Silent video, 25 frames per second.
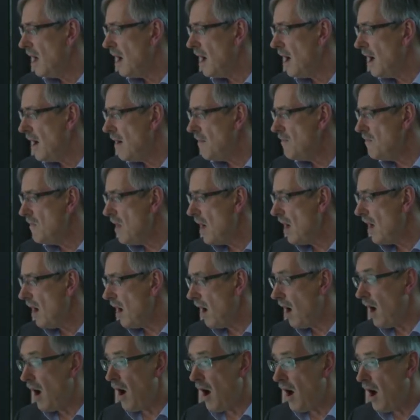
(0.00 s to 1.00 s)

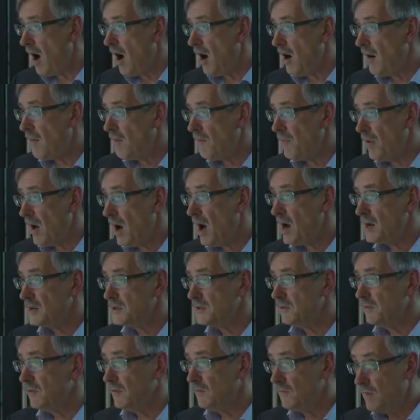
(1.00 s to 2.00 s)
are
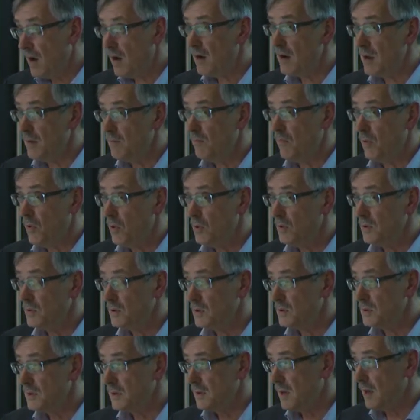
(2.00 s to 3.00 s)
part of a very
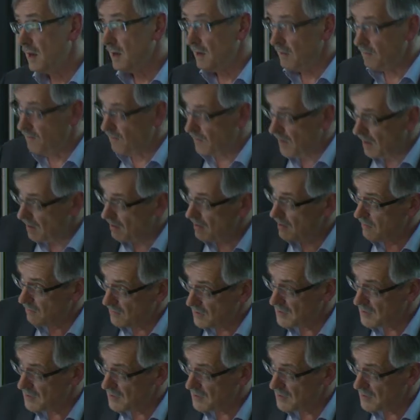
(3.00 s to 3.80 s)
important, very